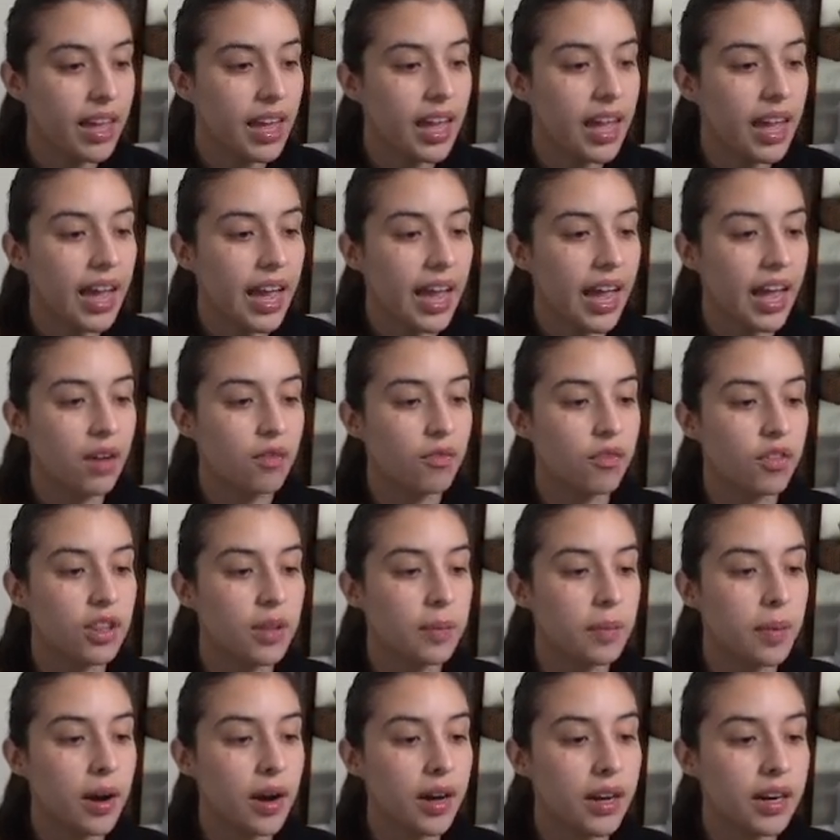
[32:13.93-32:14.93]
And for the
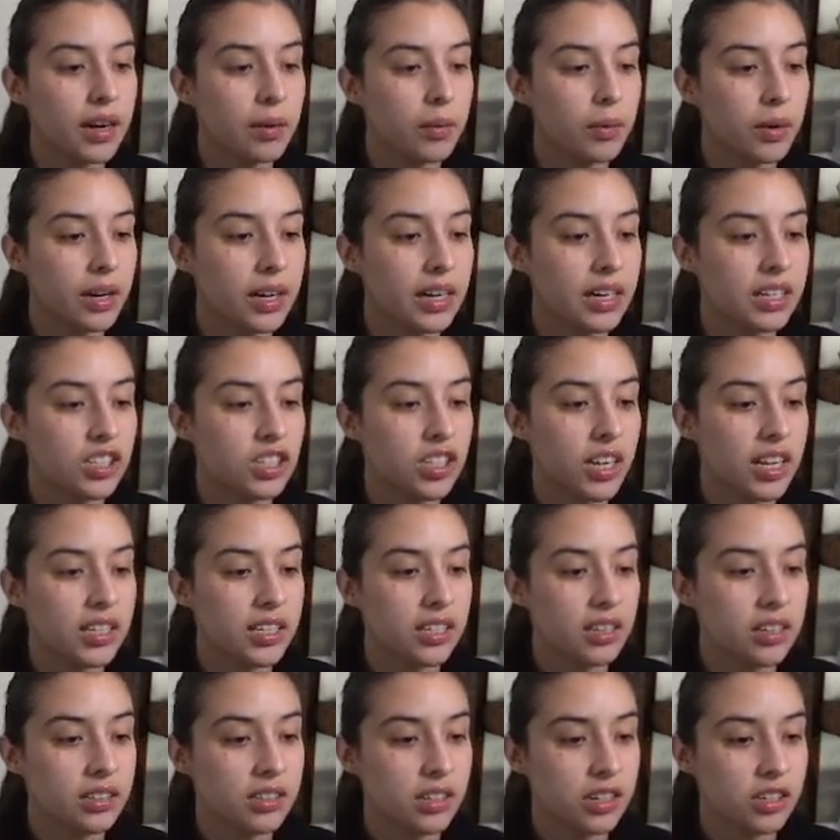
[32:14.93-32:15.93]
body, we're going to
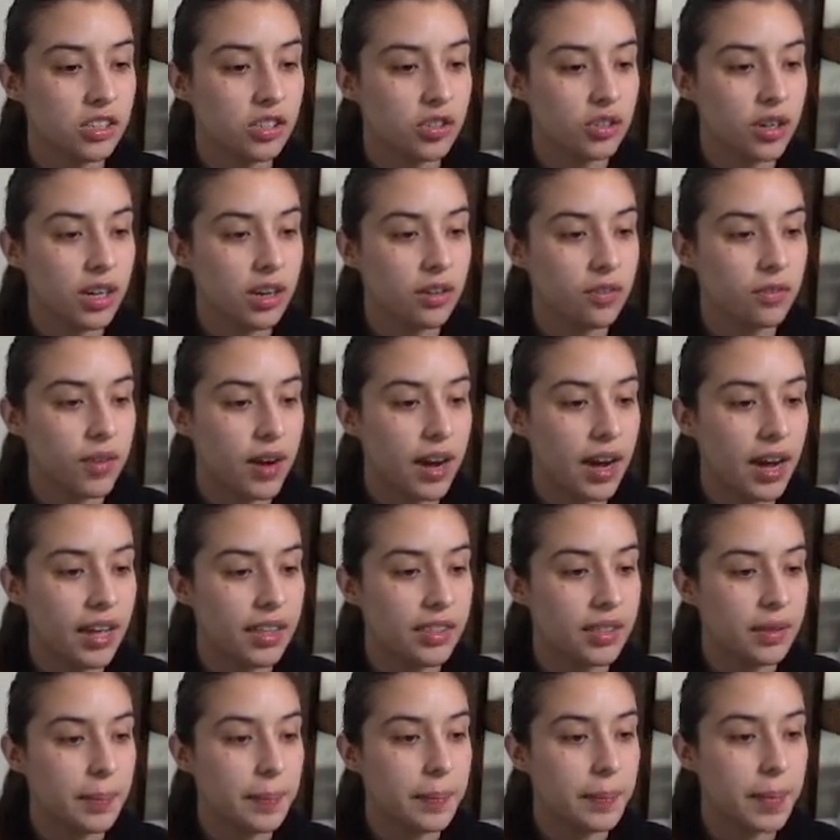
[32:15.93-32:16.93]
json.stringify
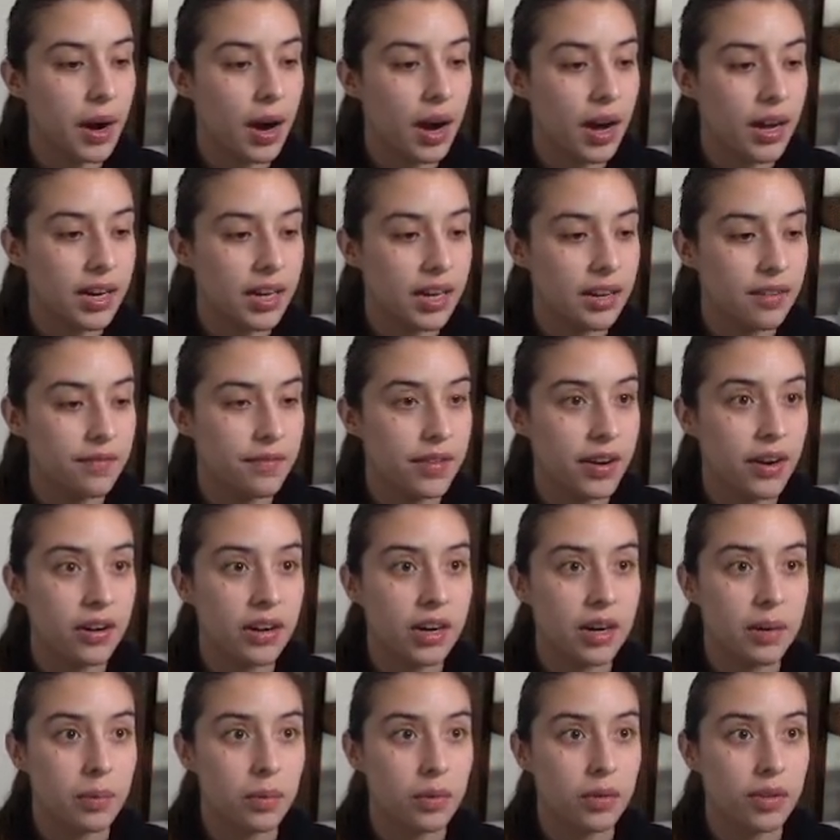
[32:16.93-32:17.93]
the body
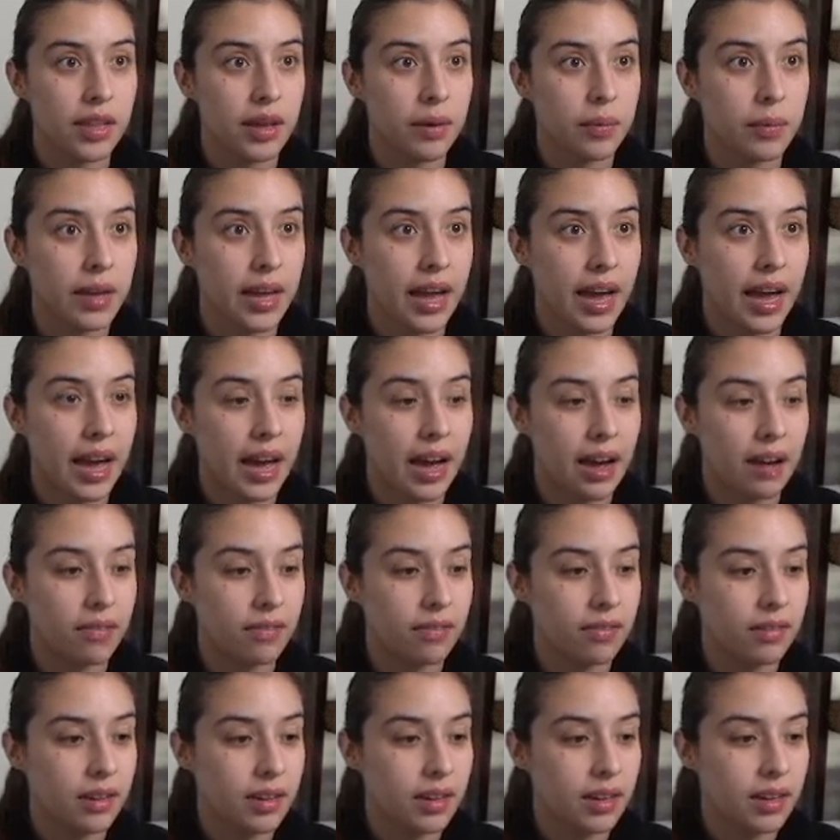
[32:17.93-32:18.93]
variable that we have
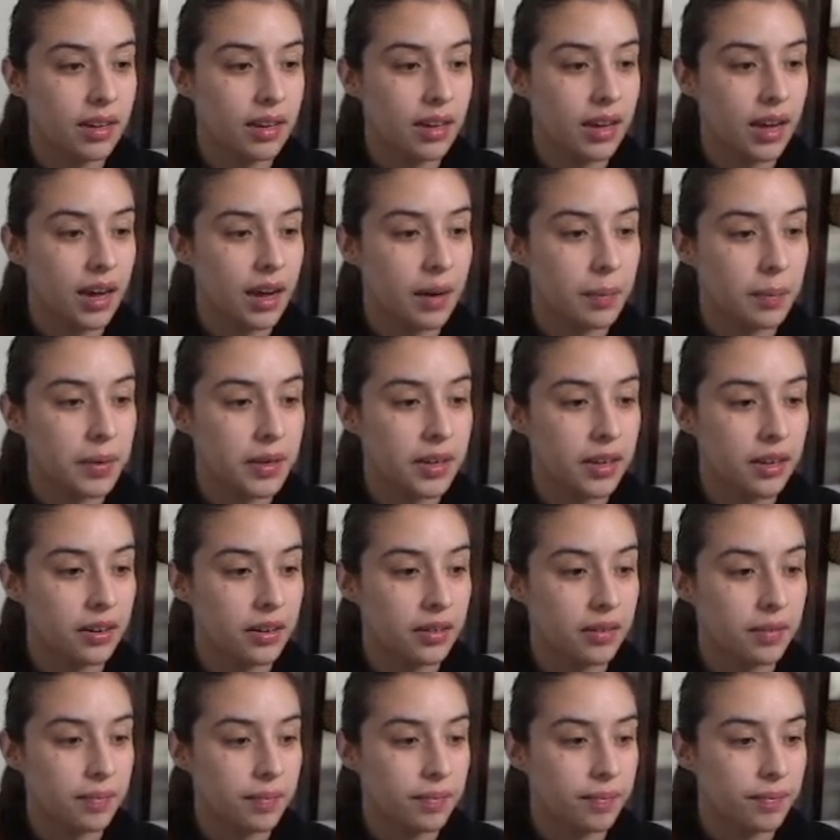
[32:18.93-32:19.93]
up here.
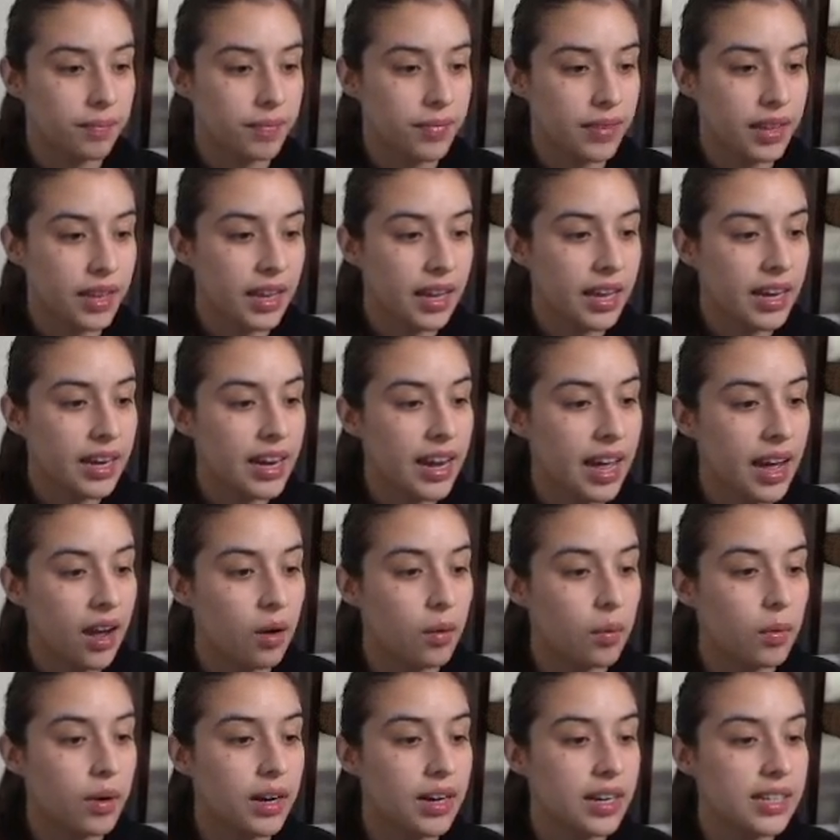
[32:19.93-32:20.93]
Now,
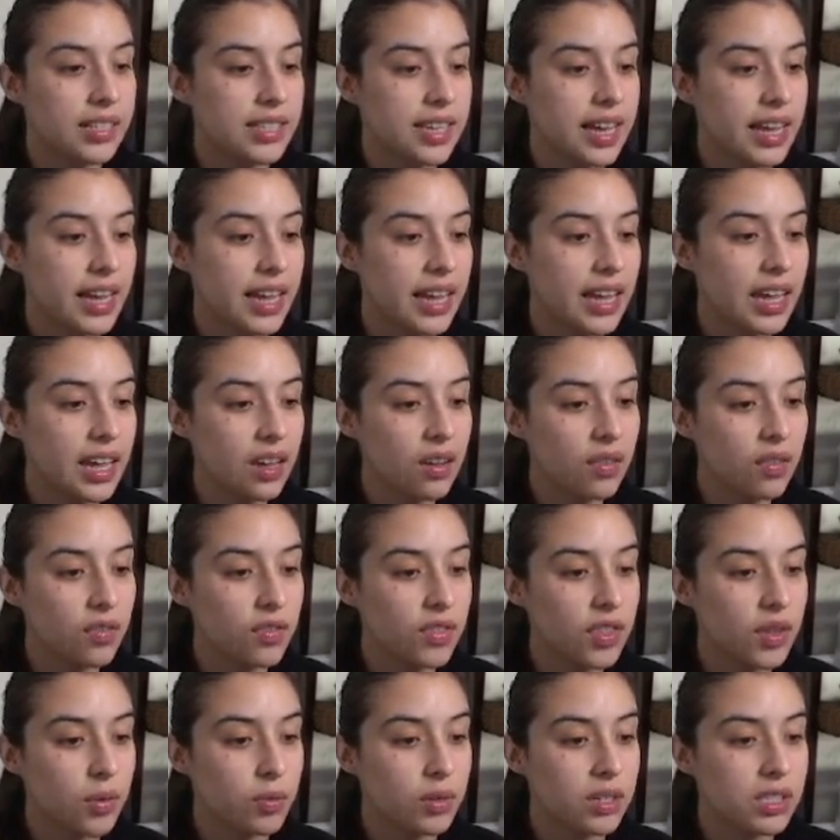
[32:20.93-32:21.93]
we're going to say if
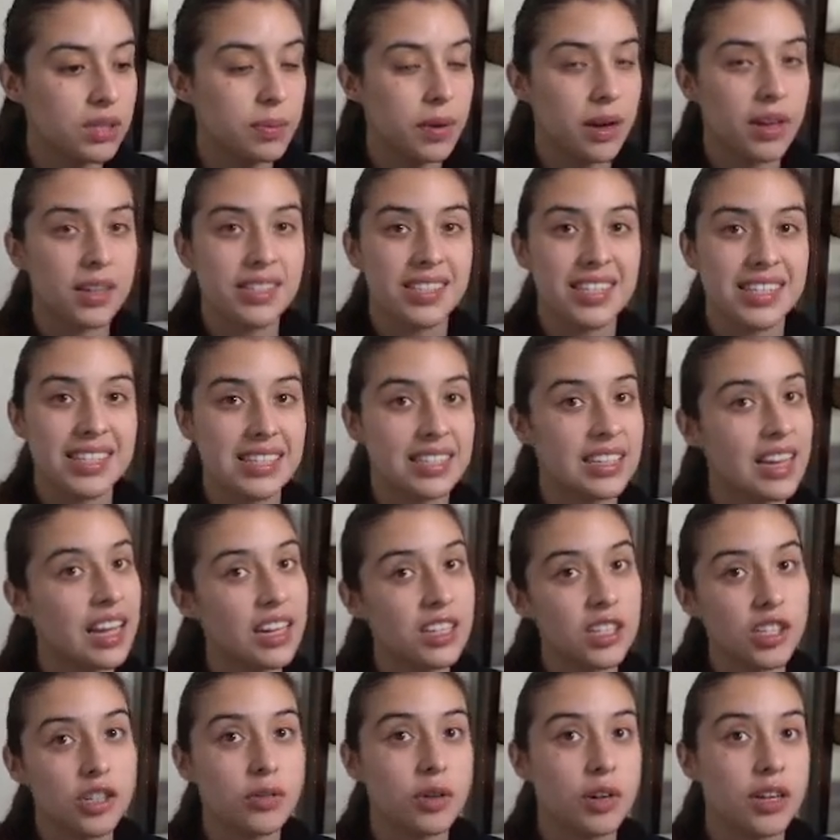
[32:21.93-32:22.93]
the response is
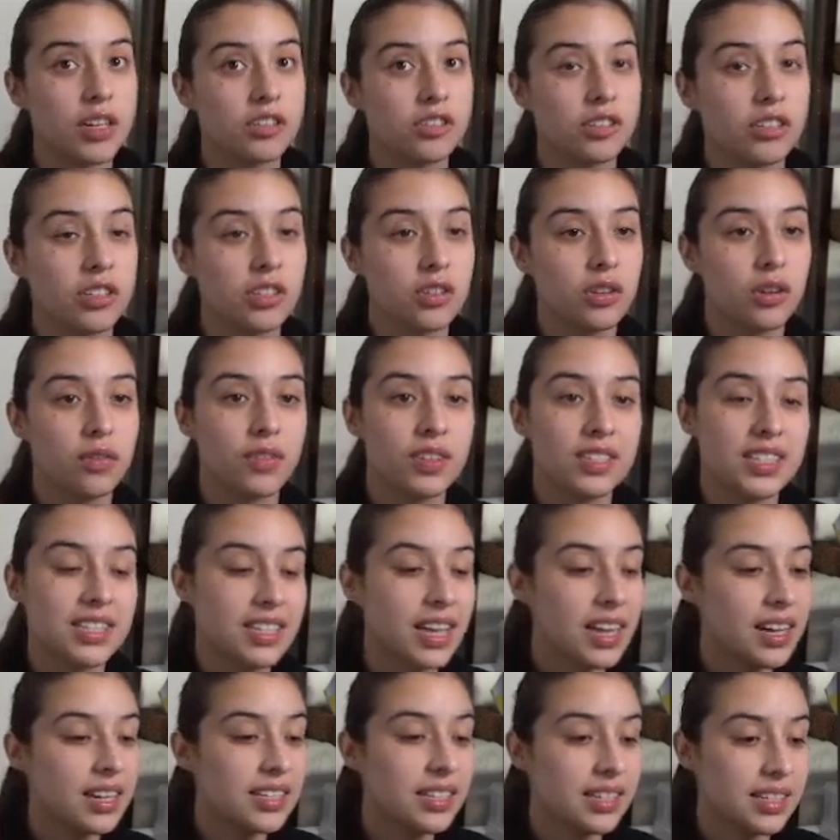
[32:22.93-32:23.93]
not 200, so if it's
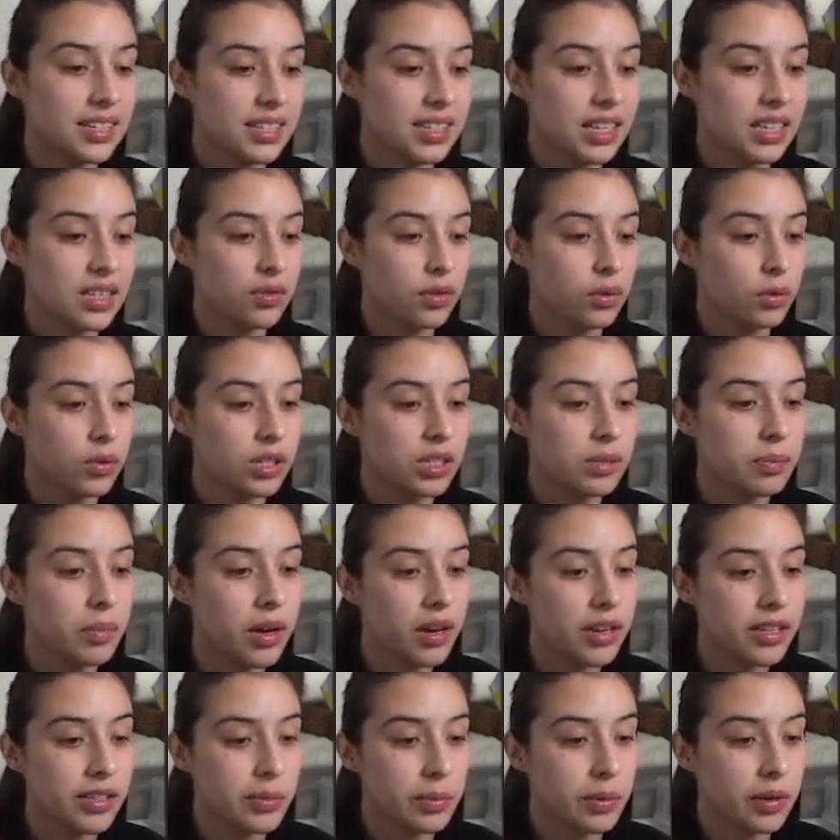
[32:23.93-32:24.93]
not a successful
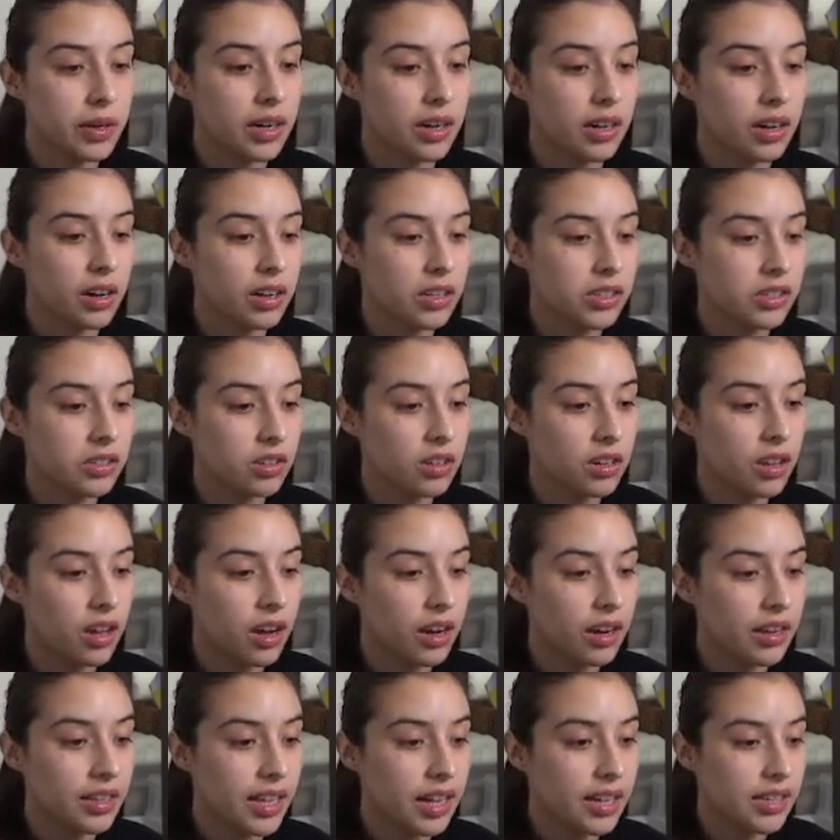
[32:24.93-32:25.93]
response, we're going to console
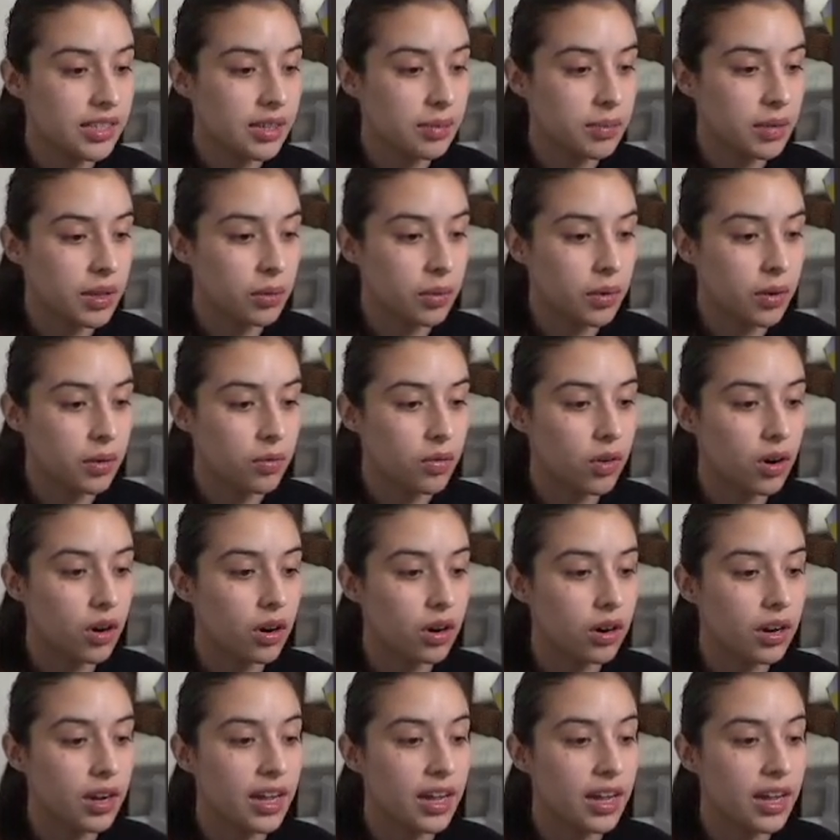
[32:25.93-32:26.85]
log that something went wrong.